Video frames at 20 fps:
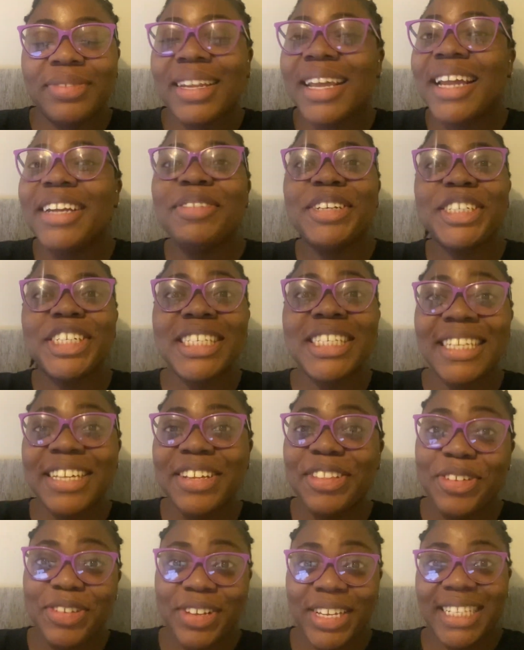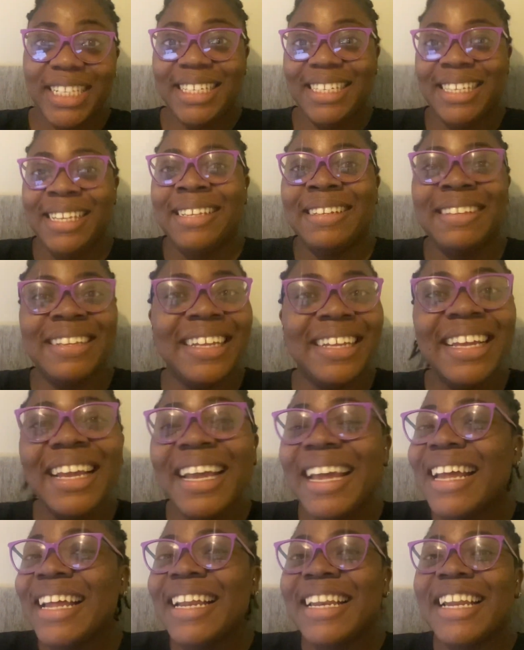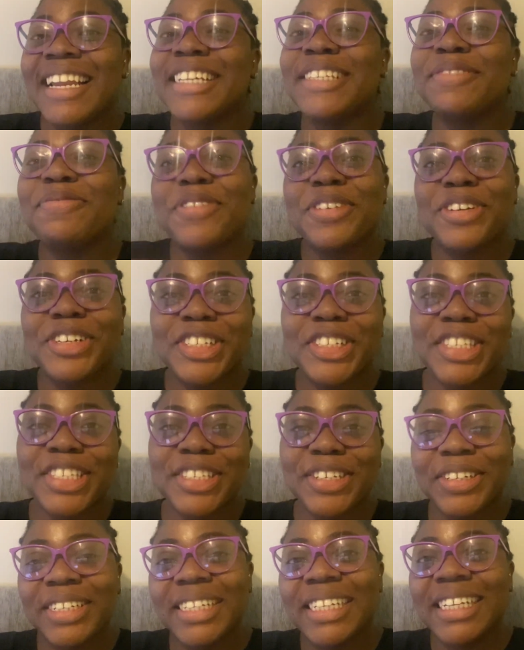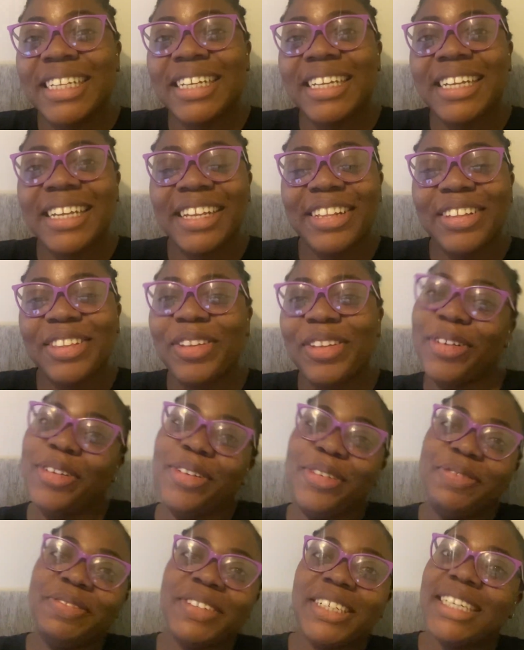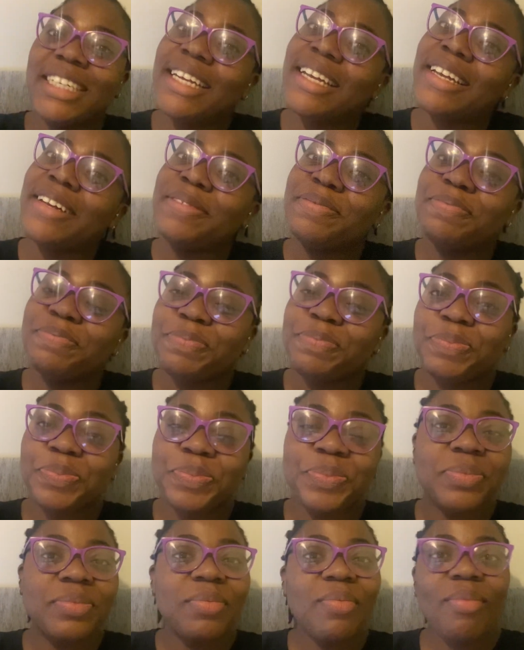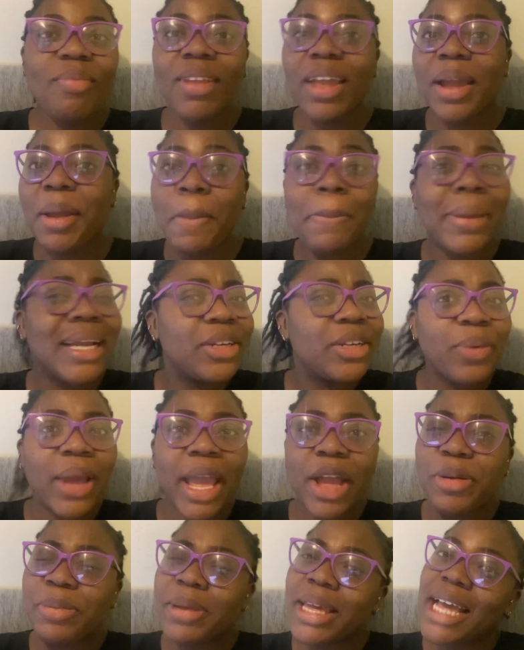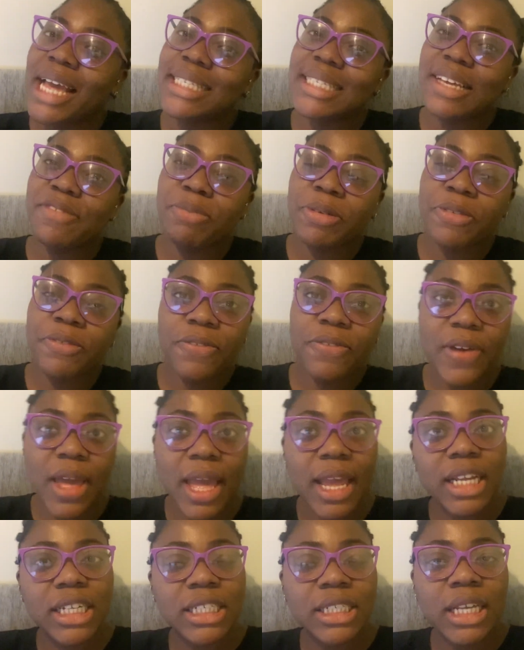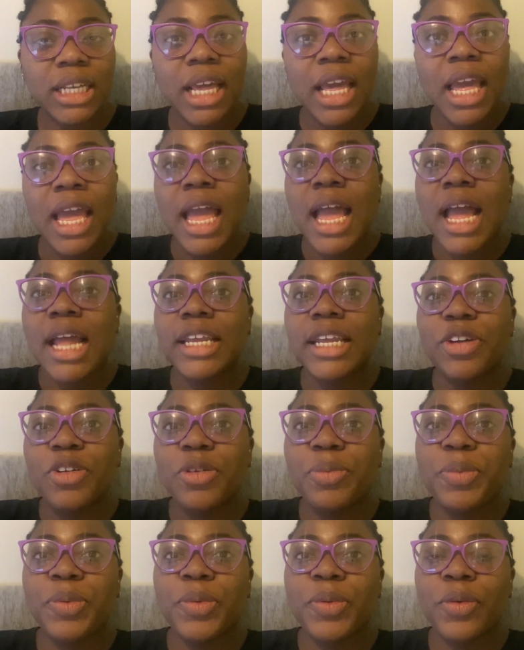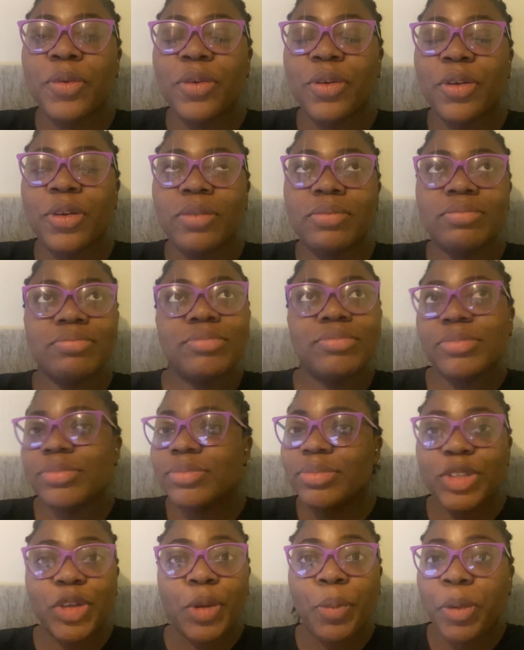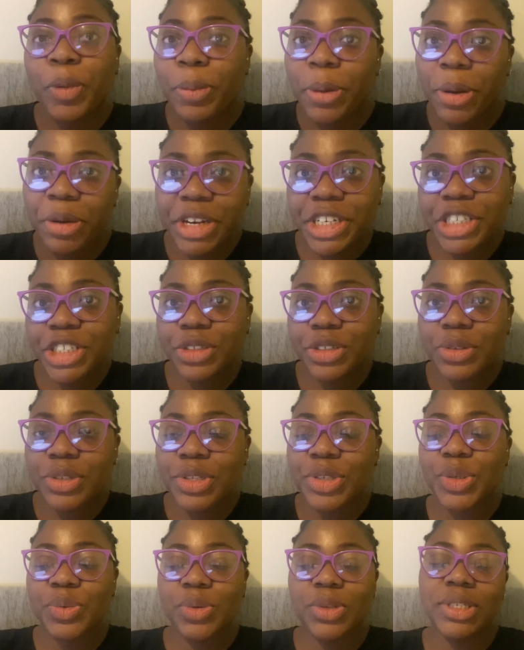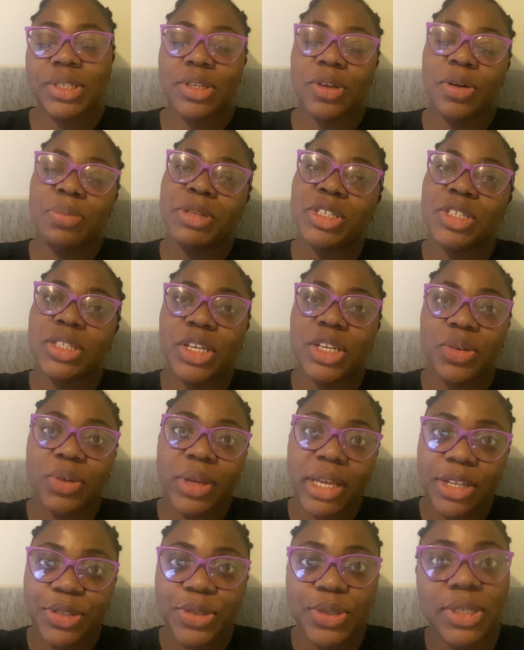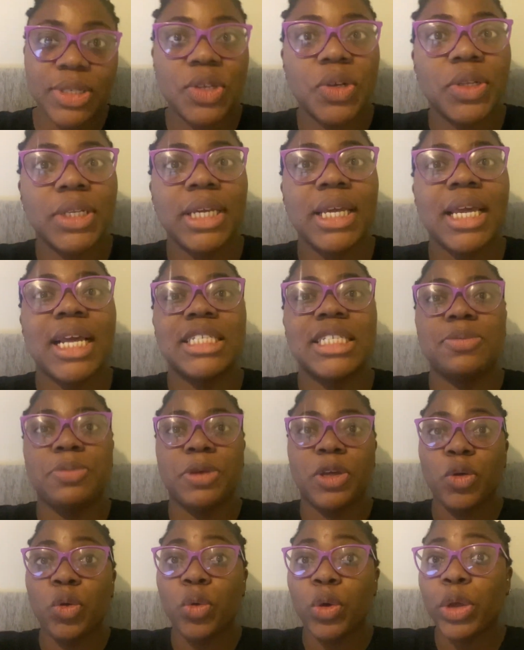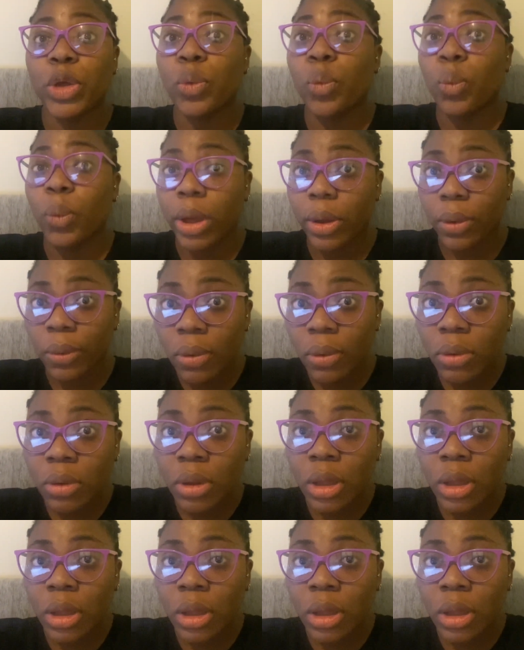Anyway, just ignore it. Let's focus on the talk of the day. By the way, I hope you guys have been fine, and I hope your preparation towards coming to the UK to study has been going well.